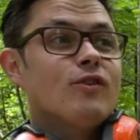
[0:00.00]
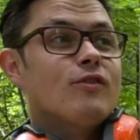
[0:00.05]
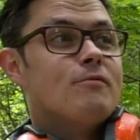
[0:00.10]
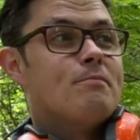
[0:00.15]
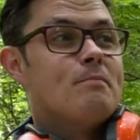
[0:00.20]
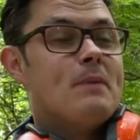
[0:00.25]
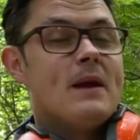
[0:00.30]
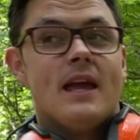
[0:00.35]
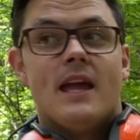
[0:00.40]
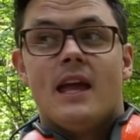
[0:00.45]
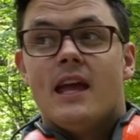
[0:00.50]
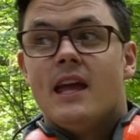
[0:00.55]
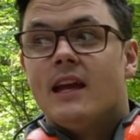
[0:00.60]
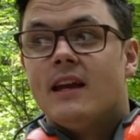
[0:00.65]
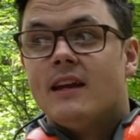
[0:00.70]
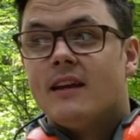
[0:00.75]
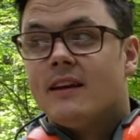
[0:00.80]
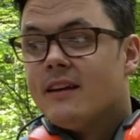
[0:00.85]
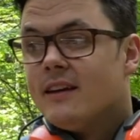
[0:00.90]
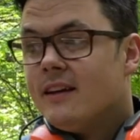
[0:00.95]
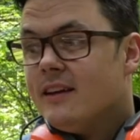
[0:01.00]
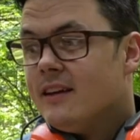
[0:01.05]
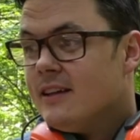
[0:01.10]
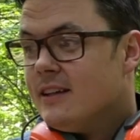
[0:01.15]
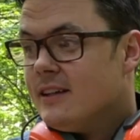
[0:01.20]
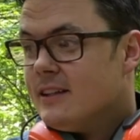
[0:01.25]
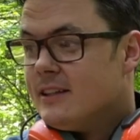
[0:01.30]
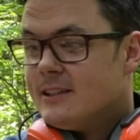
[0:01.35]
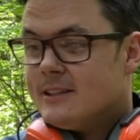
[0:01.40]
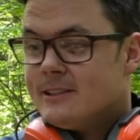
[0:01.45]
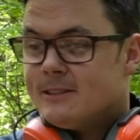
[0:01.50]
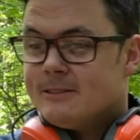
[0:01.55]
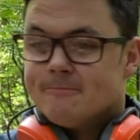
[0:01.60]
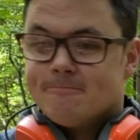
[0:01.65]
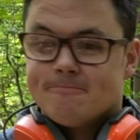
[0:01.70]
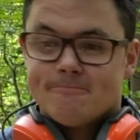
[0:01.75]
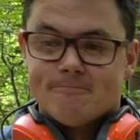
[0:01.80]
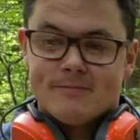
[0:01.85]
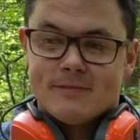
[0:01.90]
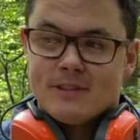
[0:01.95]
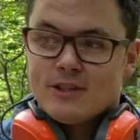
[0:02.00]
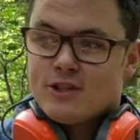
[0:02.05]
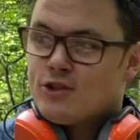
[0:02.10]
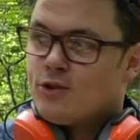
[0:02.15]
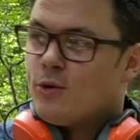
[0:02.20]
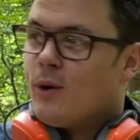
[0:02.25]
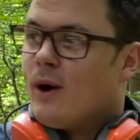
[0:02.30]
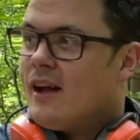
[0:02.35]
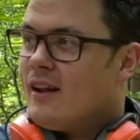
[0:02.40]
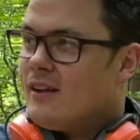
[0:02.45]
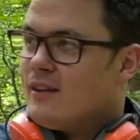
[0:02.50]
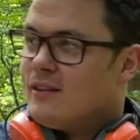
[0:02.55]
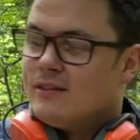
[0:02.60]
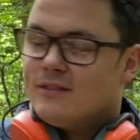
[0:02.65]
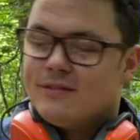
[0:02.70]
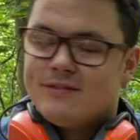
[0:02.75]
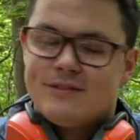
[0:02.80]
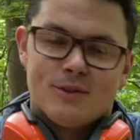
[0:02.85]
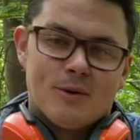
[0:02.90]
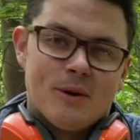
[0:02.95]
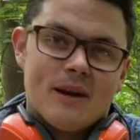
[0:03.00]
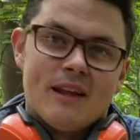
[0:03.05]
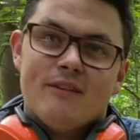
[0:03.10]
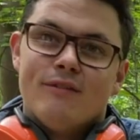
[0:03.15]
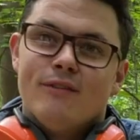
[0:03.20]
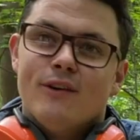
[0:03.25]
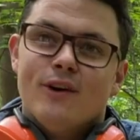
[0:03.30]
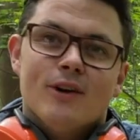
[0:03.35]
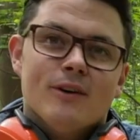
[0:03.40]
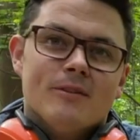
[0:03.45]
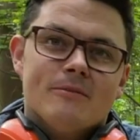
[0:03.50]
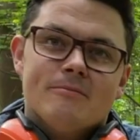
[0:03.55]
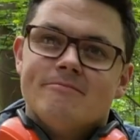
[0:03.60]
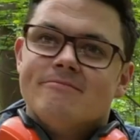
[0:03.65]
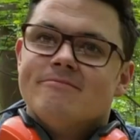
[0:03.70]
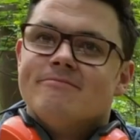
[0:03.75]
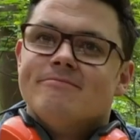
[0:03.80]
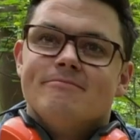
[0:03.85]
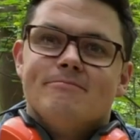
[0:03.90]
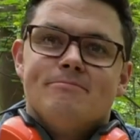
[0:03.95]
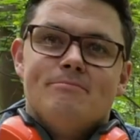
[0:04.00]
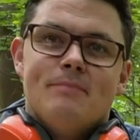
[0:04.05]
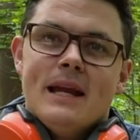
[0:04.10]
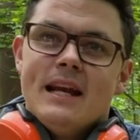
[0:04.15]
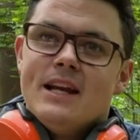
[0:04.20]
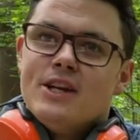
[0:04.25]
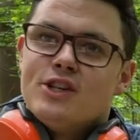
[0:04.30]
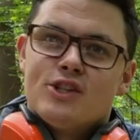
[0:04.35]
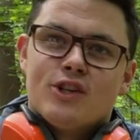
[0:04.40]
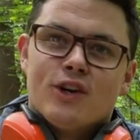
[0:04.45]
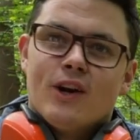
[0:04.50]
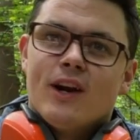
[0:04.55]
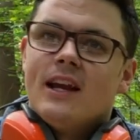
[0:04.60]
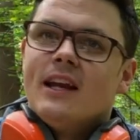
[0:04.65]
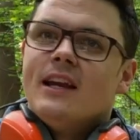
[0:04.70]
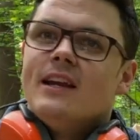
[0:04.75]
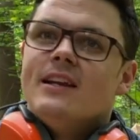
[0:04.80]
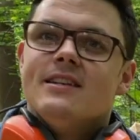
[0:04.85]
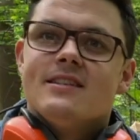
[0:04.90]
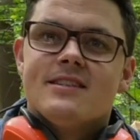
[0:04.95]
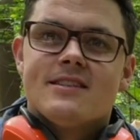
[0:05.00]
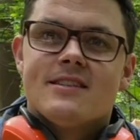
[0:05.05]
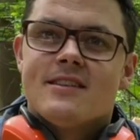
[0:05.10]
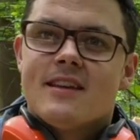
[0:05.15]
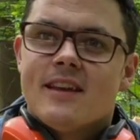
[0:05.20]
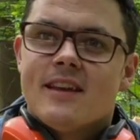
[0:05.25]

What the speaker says: of big 12, 20 foot beech trees,